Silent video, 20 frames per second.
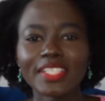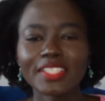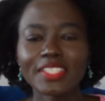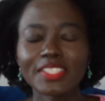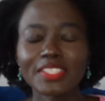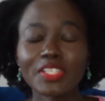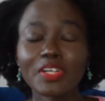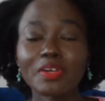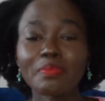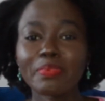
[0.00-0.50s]

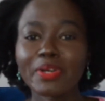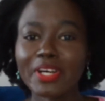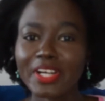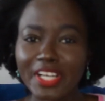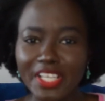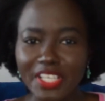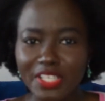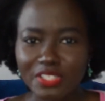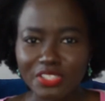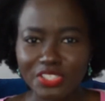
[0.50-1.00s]
So per
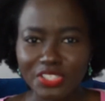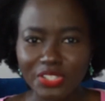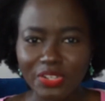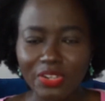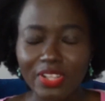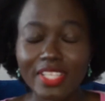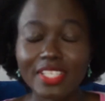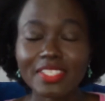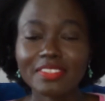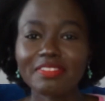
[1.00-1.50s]

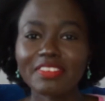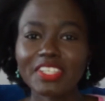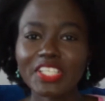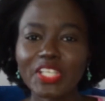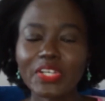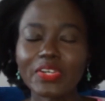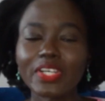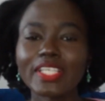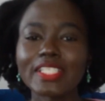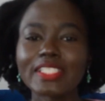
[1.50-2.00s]
usual, this
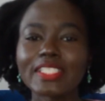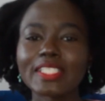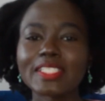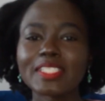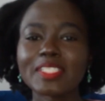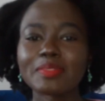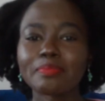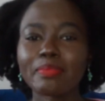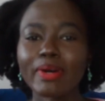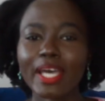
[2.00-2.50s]
video is
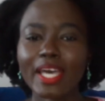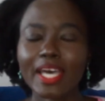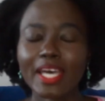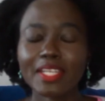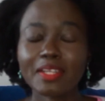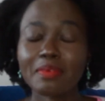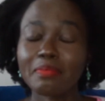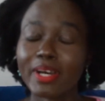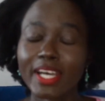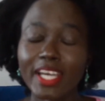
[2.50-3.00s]

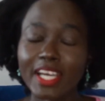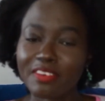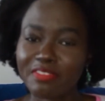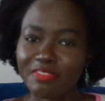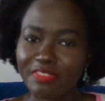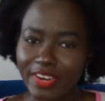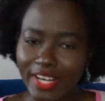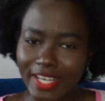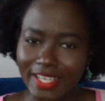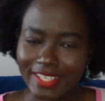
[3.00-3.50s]
inspired by a
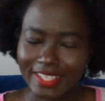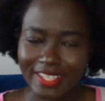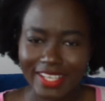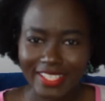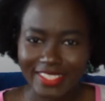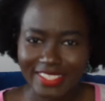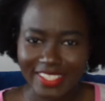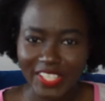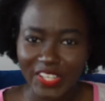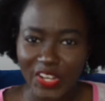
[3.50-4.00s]
friend,
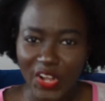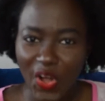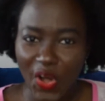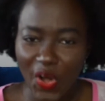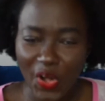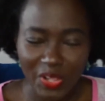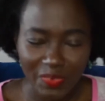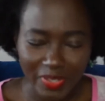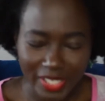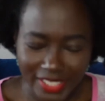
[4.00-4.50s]
as they
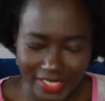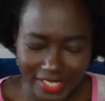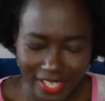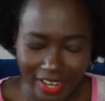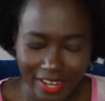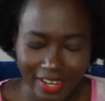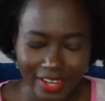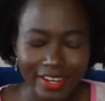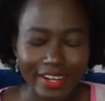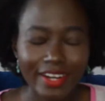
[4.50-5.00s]
always
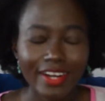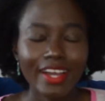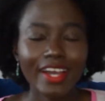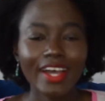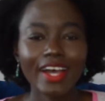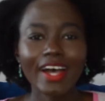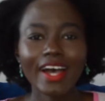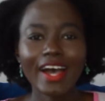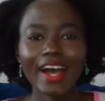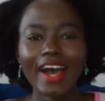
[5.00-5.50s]
are,
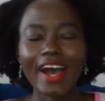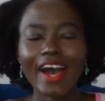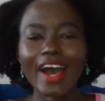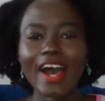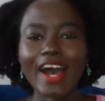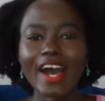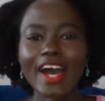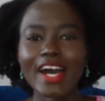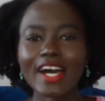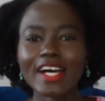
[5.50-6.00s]

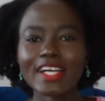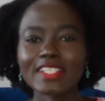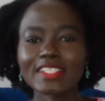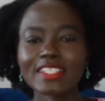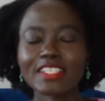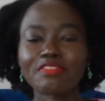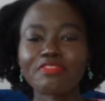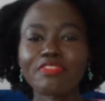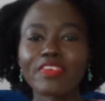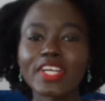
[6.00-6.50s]
and
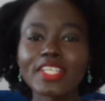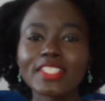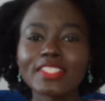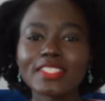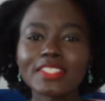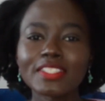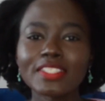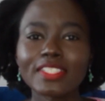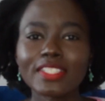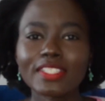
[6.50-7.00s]
a
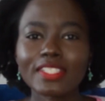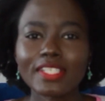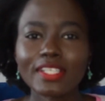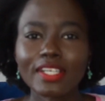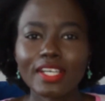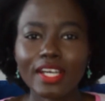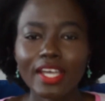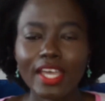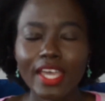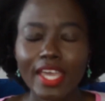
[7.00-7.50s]
friend's
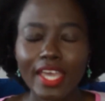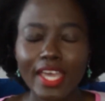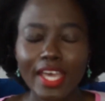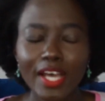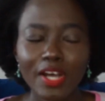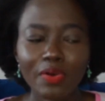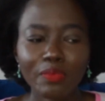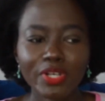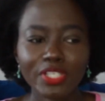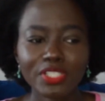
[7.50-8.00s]

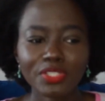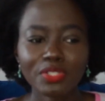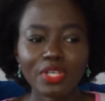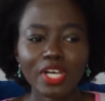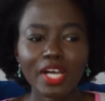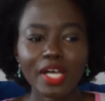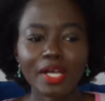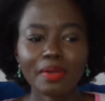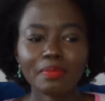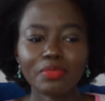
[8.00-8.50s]
hair was
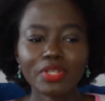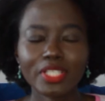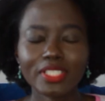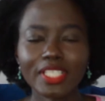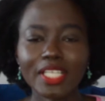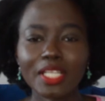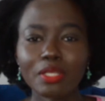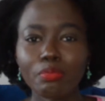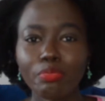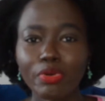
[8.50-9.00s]

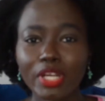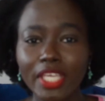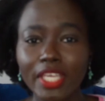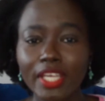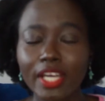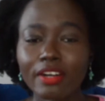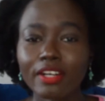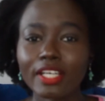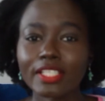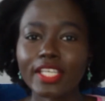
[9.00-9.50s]
recently breaking
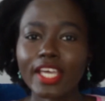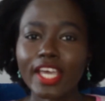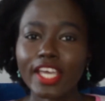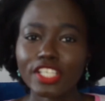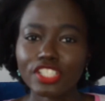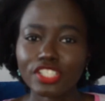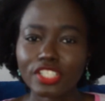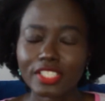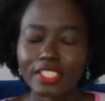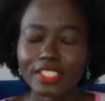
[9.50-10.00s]
around the
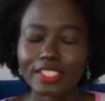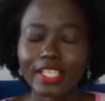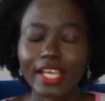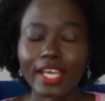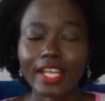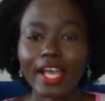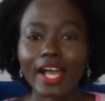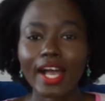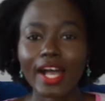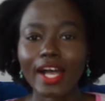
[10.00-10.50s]
edges,
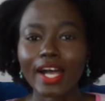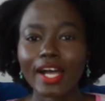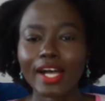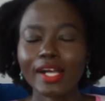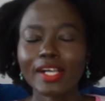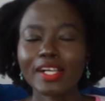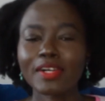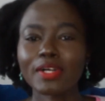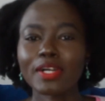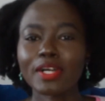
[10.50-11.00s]
and
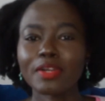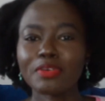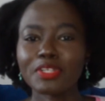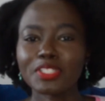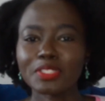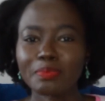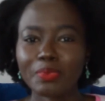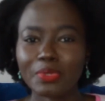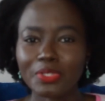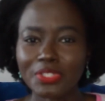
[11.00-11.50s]
her
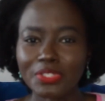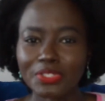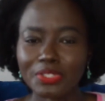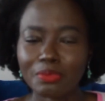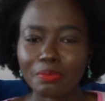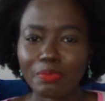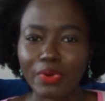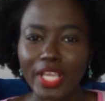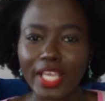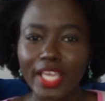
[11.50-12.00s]
response to
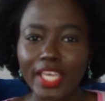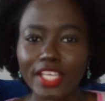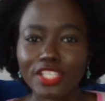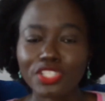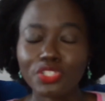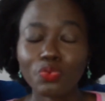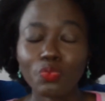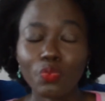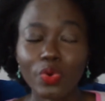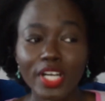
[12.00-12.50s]
the
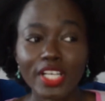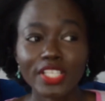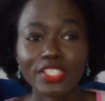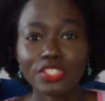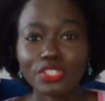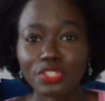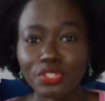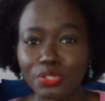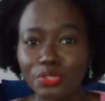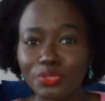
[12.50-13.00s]
breakage
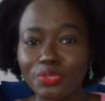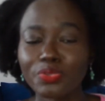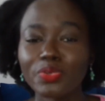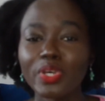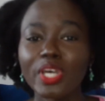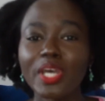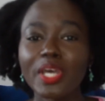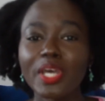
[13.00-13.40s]
was to